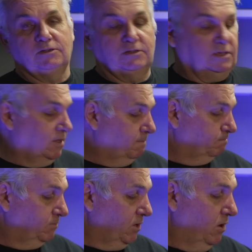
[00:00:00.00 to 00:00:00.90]

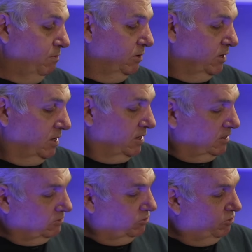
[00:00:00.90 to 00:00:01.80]
hub.
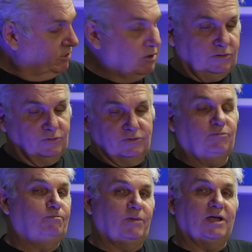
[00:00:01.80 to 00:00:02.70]
They don't look the
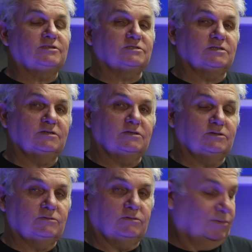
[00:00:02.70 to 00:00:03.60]
best.
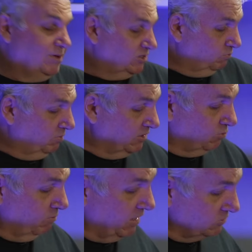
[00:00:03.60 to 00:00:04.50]
I managed to bring this
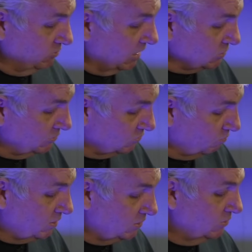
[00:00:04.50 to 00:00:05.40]
one back, so it actually looks
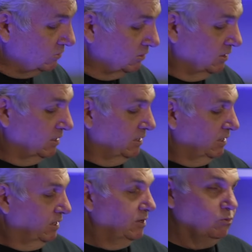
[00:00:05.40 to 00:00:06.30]
pretty good.
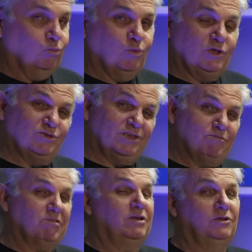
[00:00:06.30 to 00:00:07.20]
When you see a
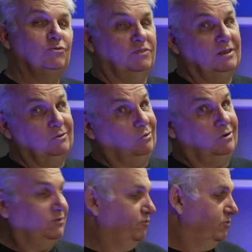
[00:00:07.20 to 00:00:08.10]
brand new one, they look
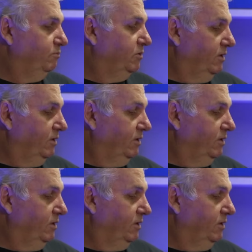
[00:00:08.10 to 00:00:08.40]
quite different, but